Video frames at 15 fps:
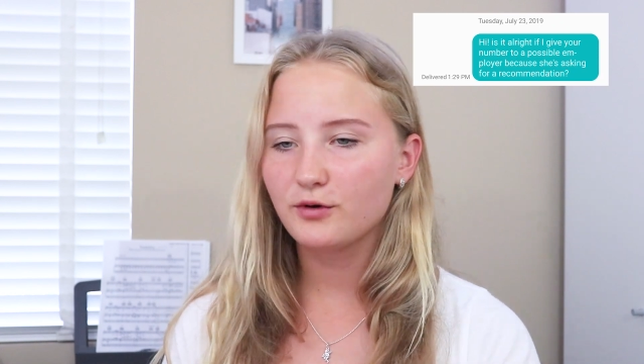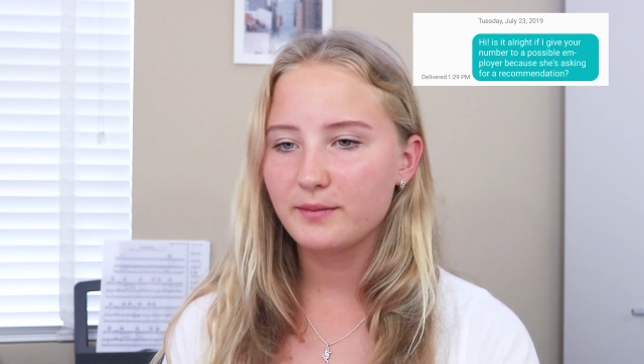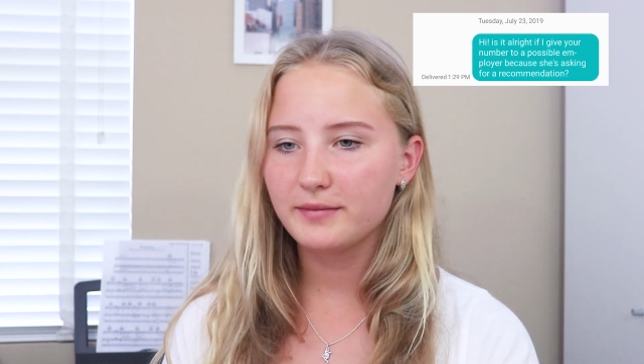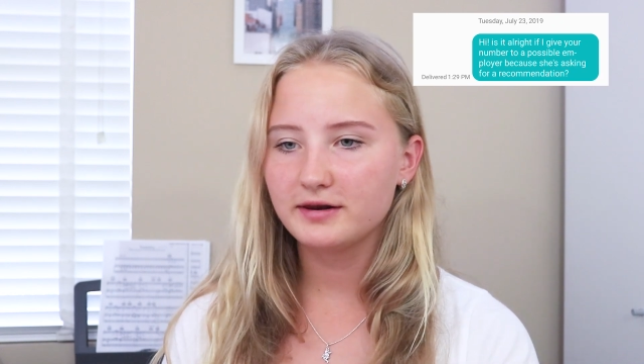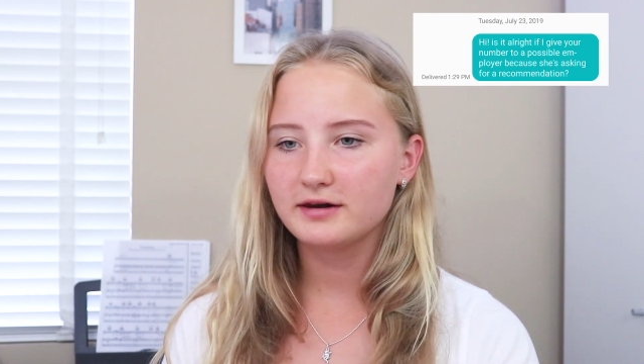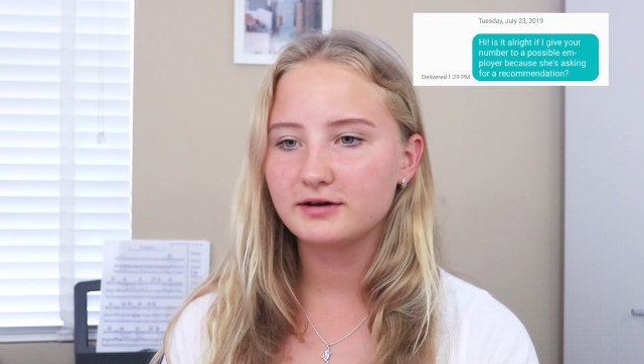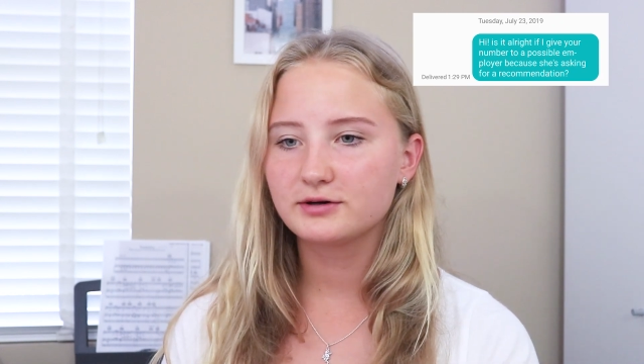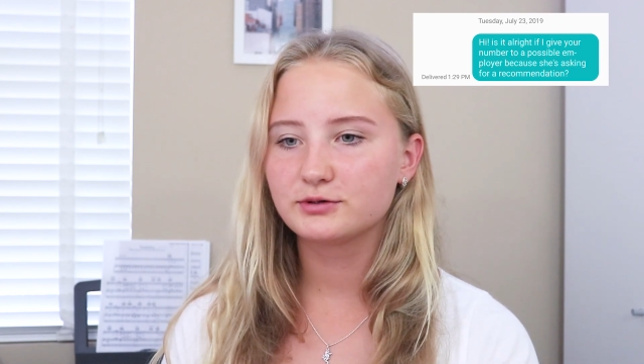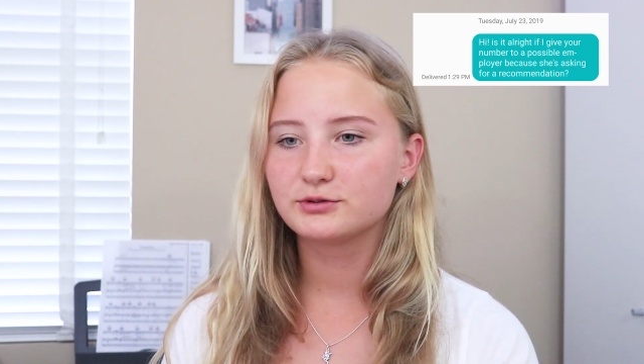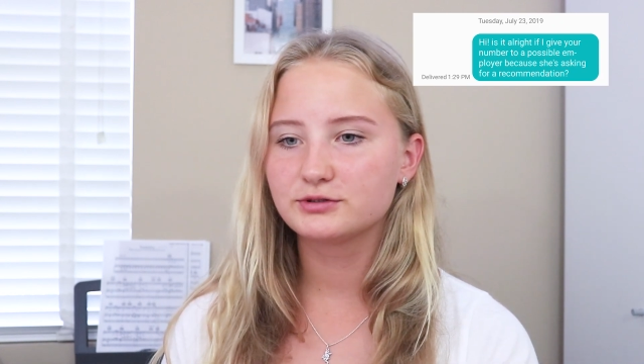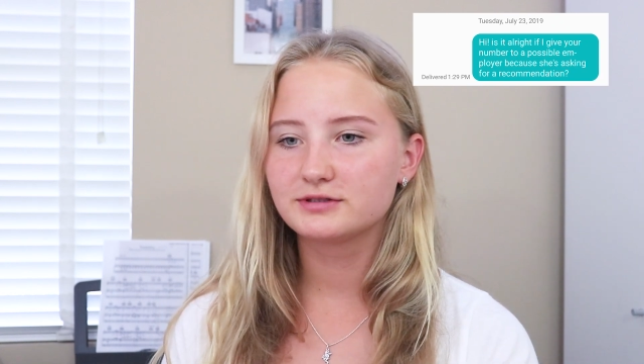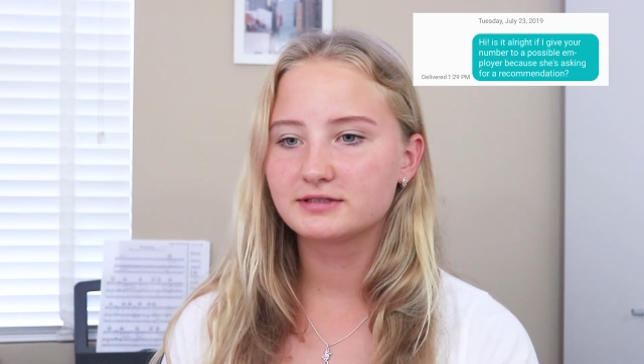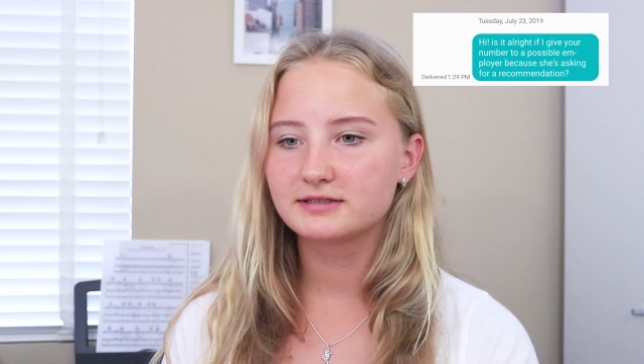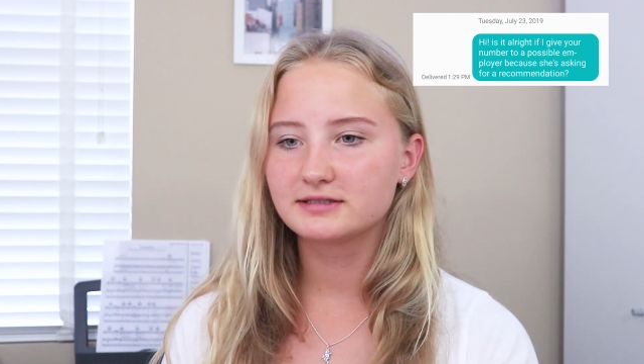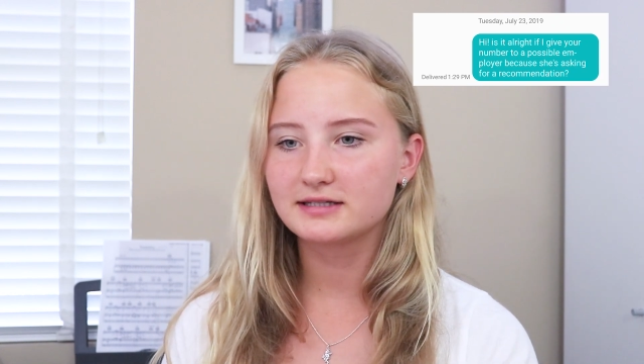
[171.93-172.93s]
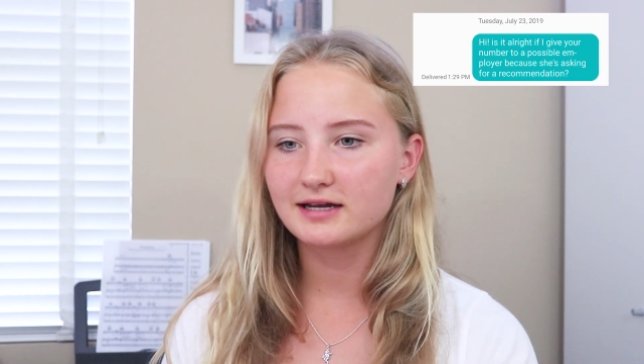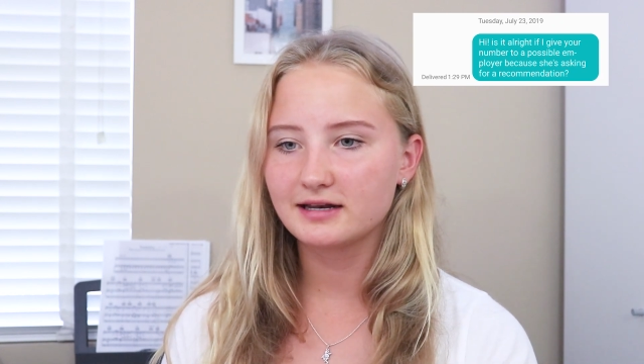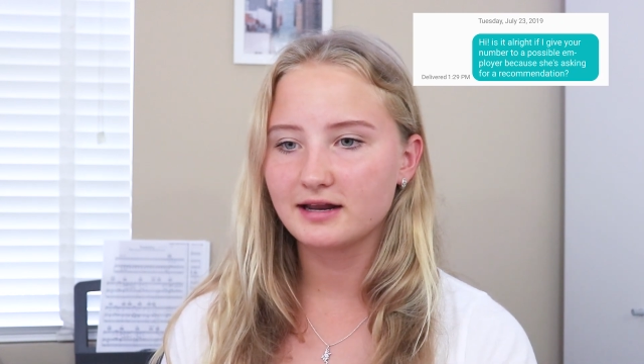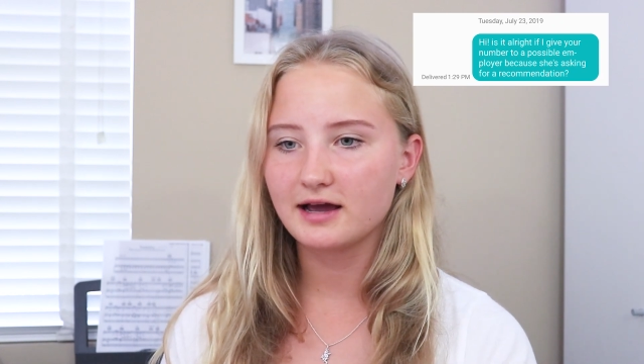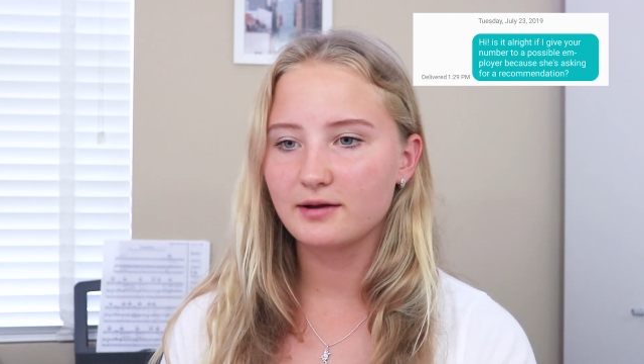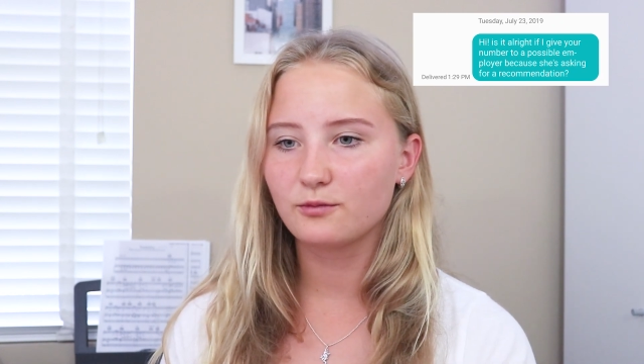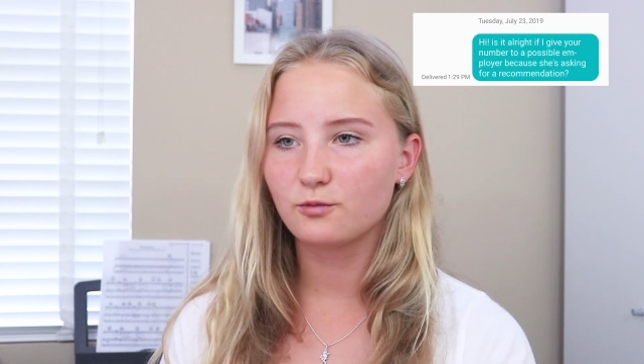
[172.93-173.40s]
woman whose
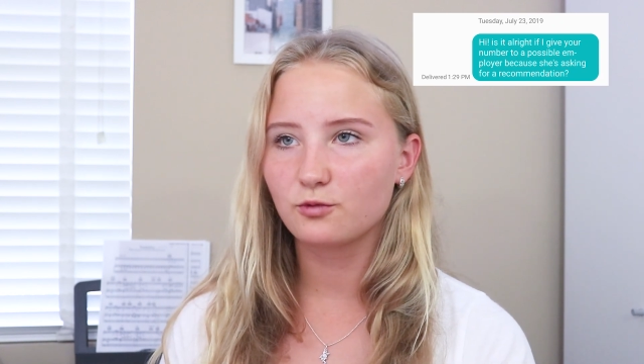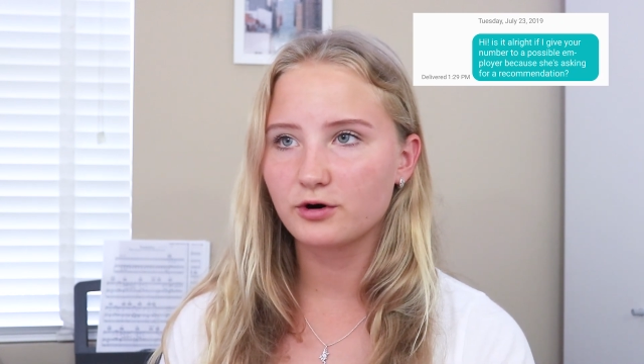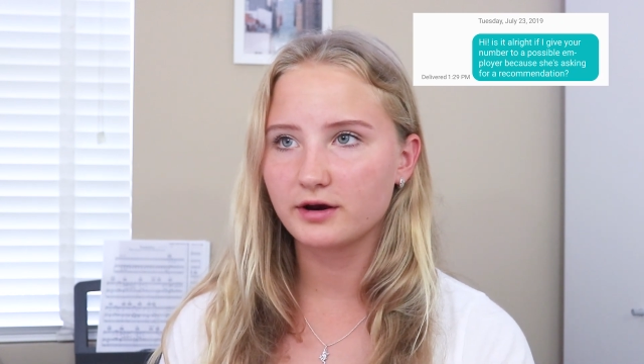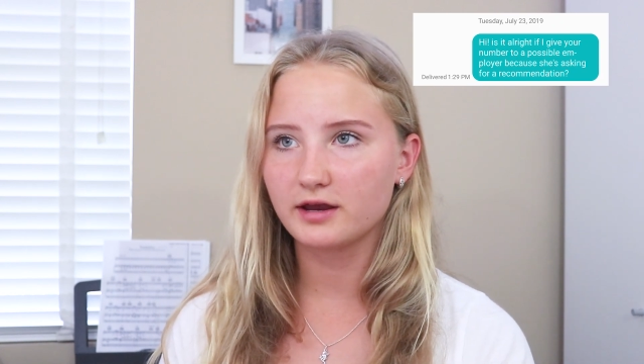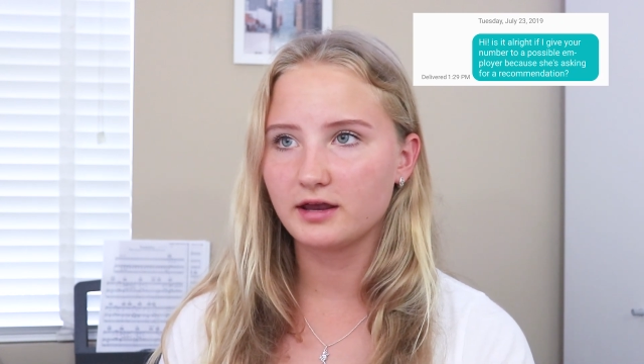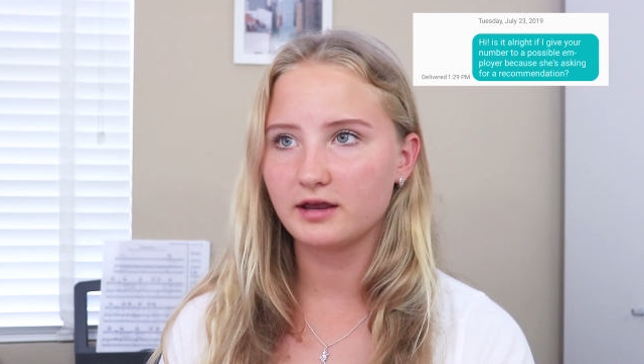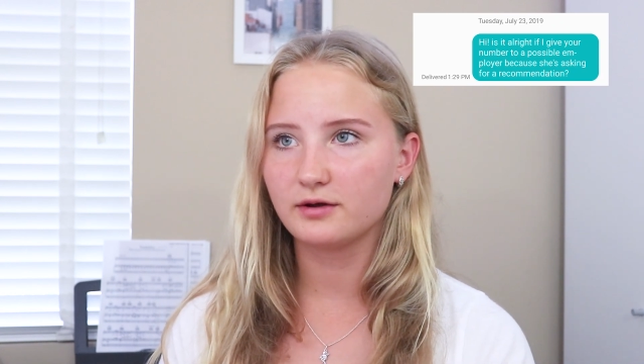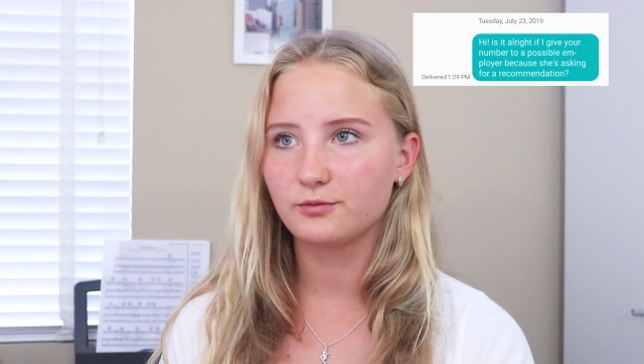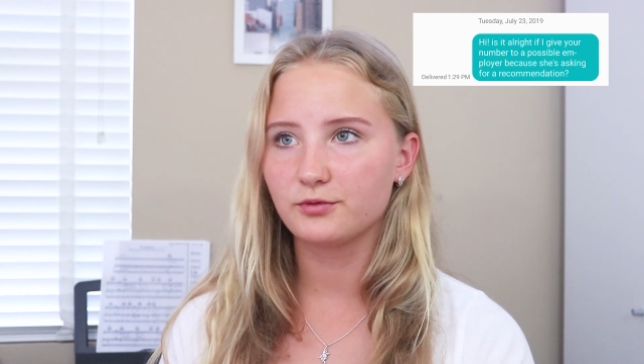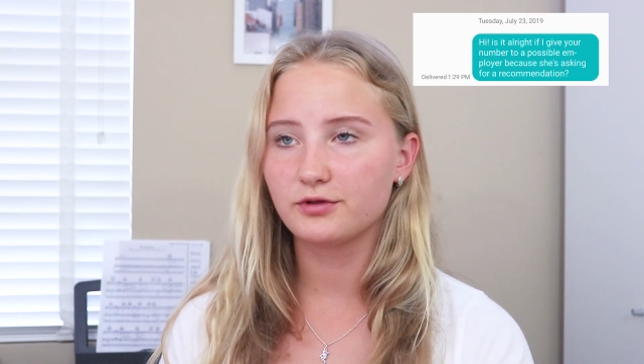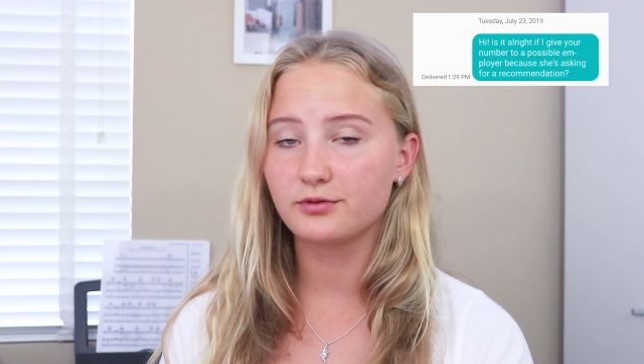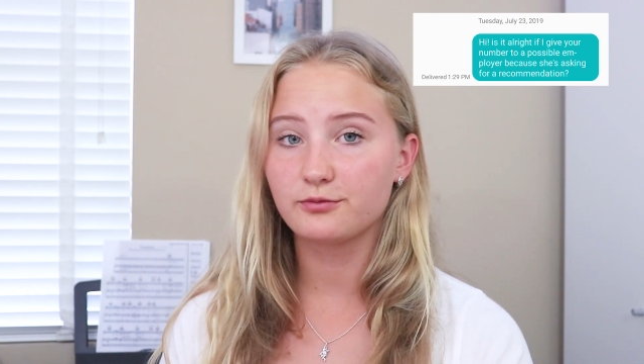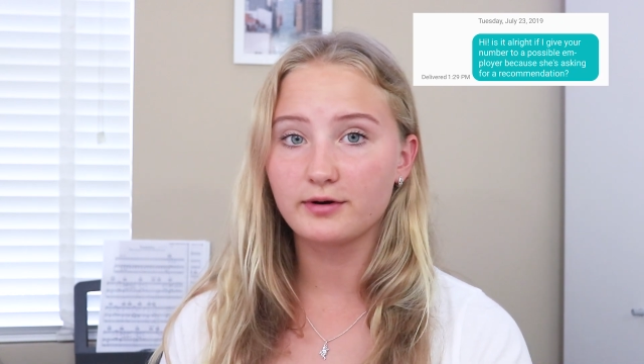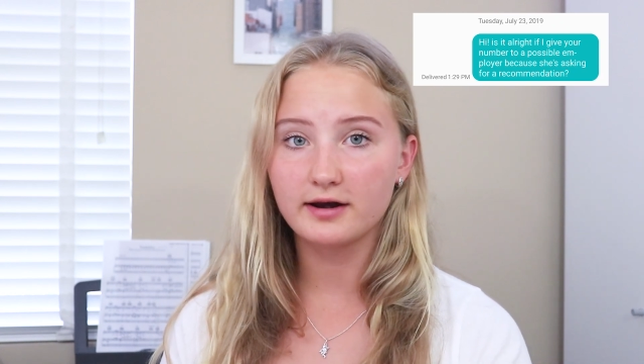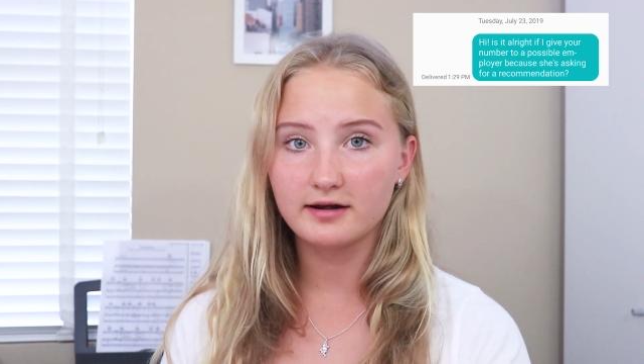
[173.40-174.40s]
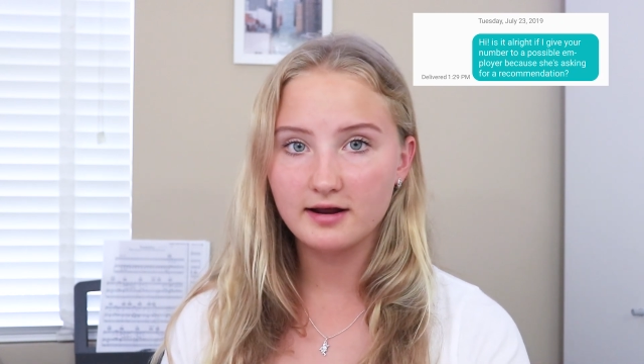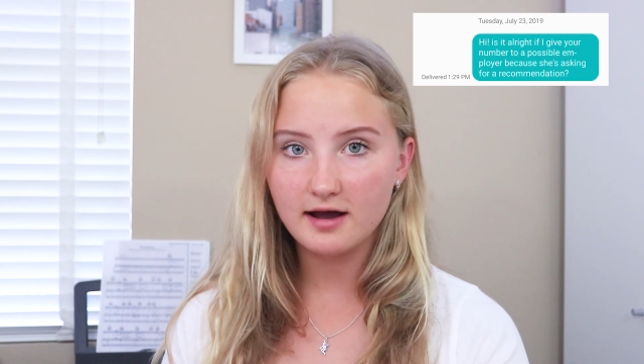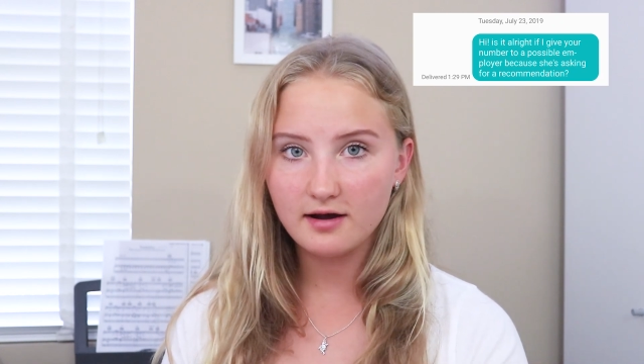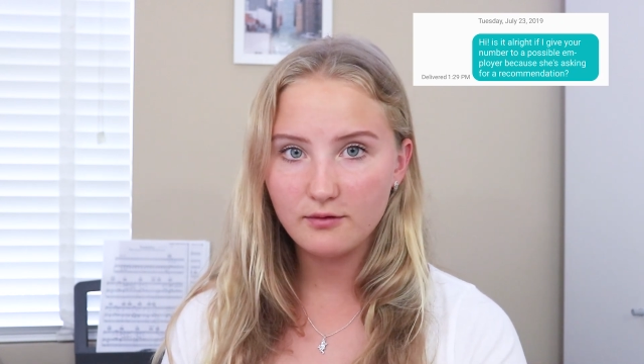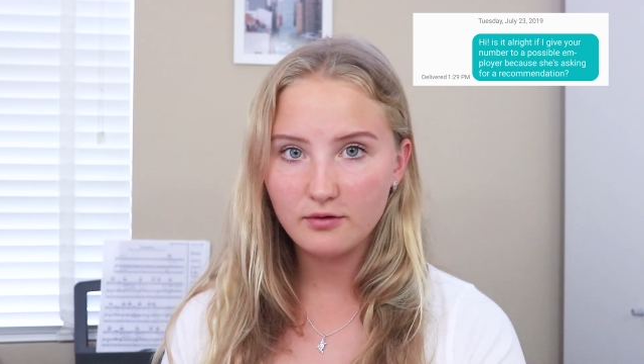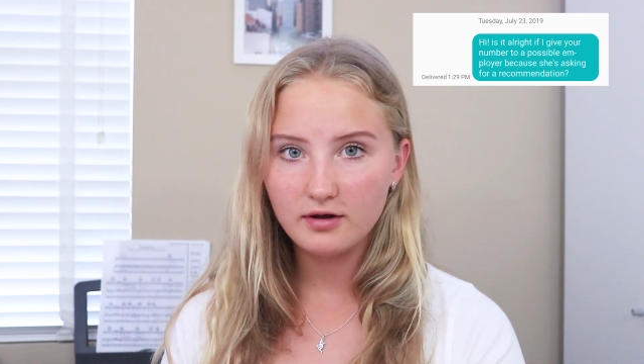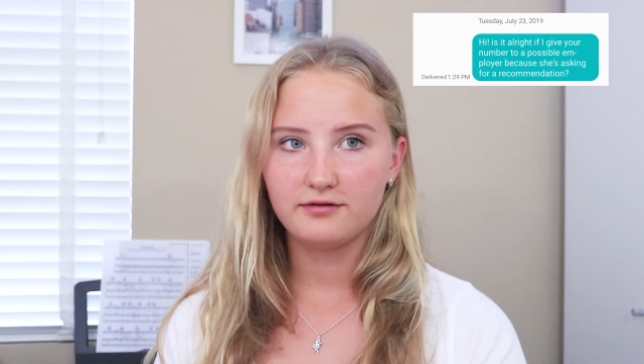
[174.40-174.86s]
son I'm working with right now